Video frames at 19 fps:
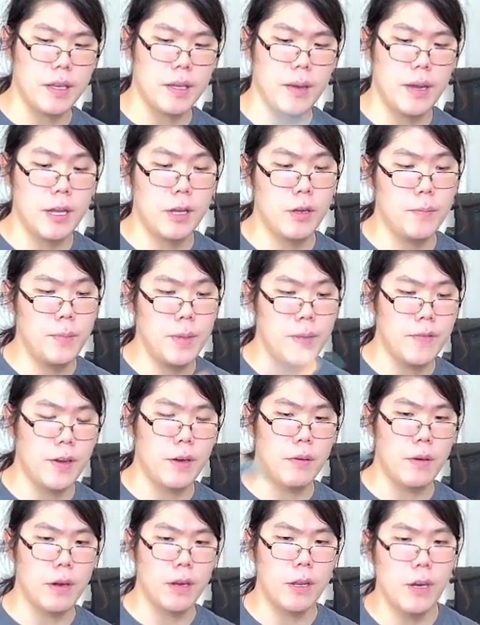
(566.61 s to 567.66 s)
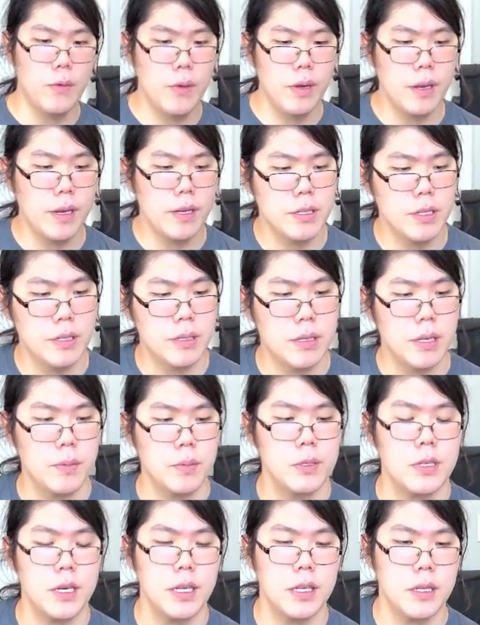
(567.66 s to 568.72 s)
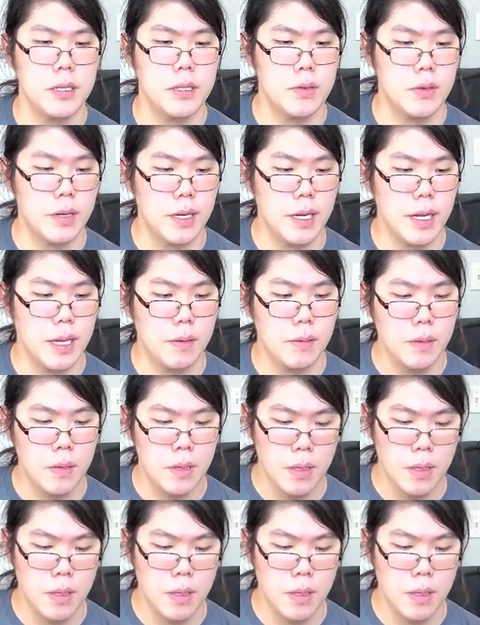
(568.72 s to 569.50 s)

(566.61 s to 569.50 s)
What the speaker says: I could be very wrong. You know what? I should double check this right now.